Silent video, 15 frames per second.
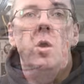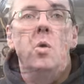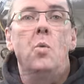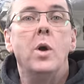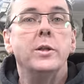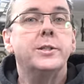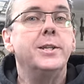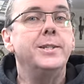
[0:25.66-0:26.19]

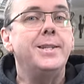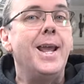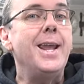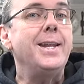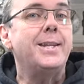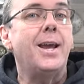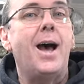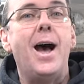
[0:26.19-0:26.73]
Well, to
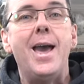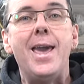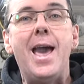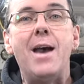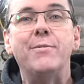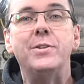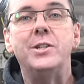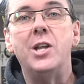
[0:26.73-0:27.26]
date I
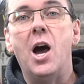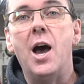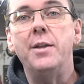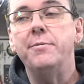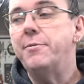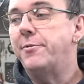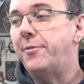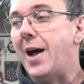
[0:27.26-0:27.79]
have
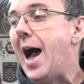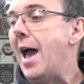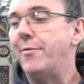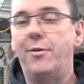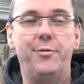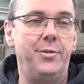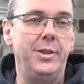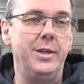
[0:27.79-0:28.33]
done 5
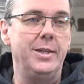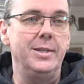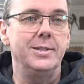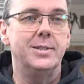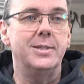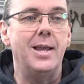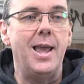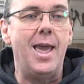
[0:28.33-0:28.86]
of
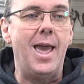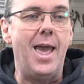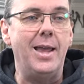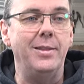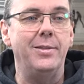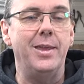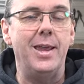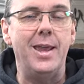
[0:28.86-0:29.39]
these,
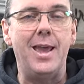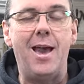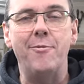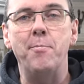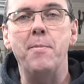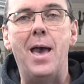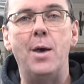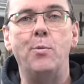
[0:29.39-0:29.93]
and they
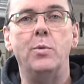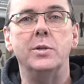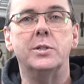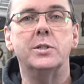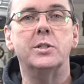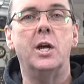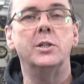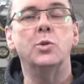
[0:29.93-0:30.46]
have met with
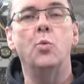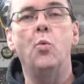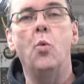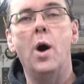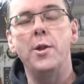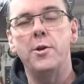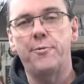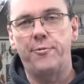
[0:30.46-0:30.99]
such
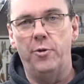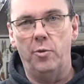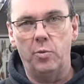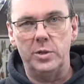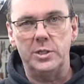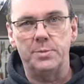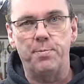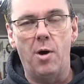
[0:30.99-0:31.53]
wonderful
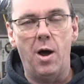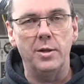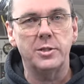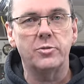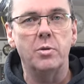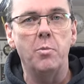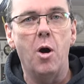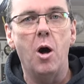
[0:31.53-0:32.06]
response
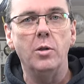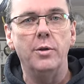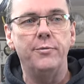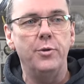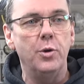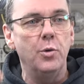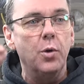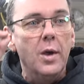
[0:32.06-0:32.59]
from all of
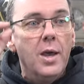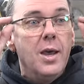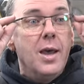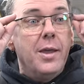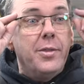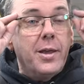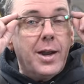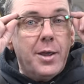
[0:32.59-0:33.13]
you
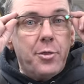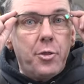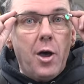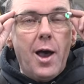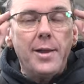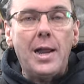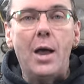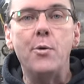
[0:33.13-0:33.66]
that I
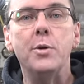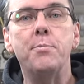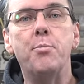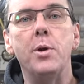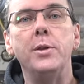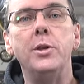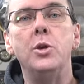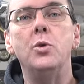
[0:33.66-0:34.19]
thought I would
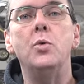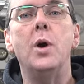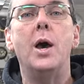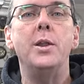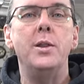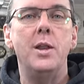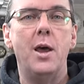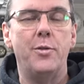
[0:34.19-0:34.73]
bring you
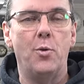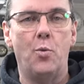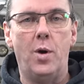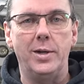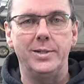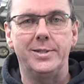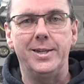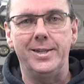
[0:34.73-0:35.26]
another
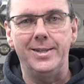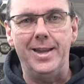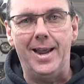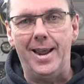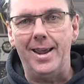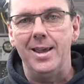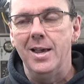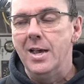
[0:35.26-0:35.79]
one
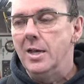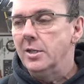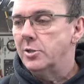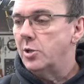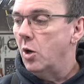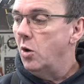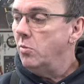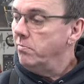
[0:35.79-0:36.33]
today.
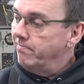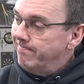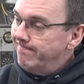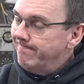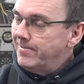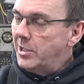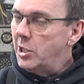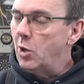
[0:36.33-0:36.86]
So
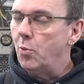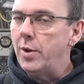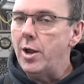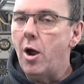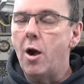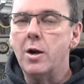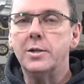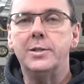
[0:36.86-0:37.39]
here we
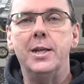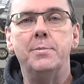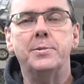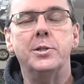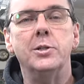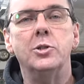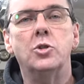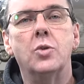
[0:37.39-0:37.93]
are,
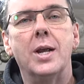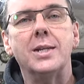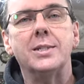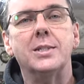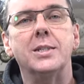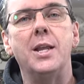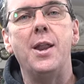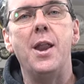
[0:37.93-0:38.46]
tips and
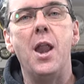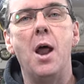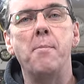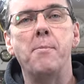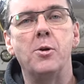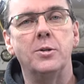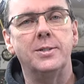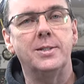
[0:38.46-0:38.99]
tricks
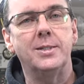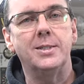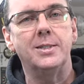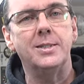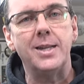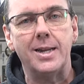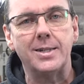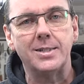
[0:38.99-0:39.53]
number
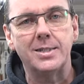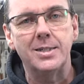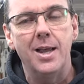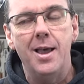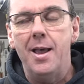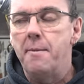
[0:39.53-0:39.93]
6.